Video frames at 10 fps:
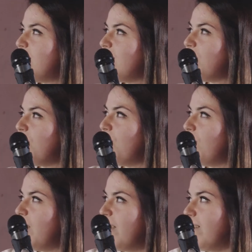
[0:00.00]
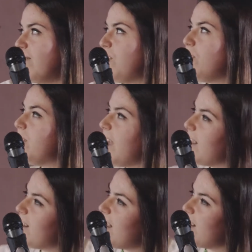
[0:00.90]
So and to
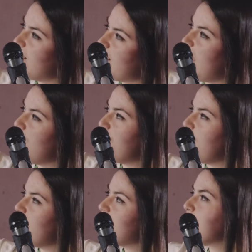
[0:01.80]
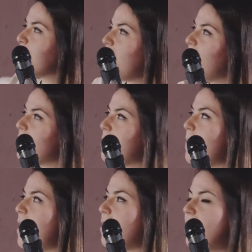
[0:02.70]
take that kind of things along the
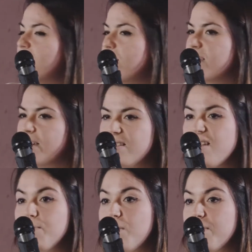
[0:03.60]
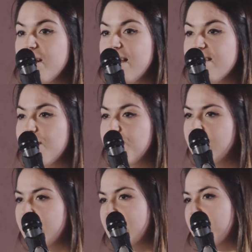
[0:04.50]
path. So it's not properly a
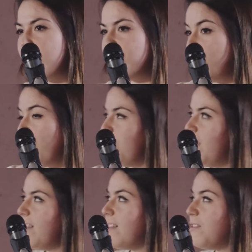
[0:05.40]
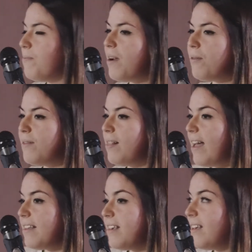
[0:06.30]
self-care game, but for me that's very
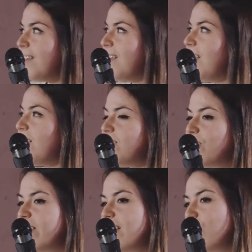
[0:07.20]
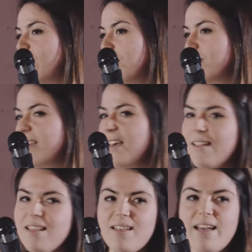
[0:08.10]
relaxing. So that's why I'm saying
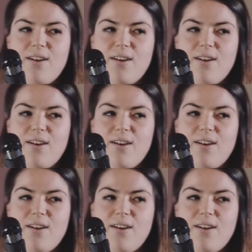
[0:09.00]
that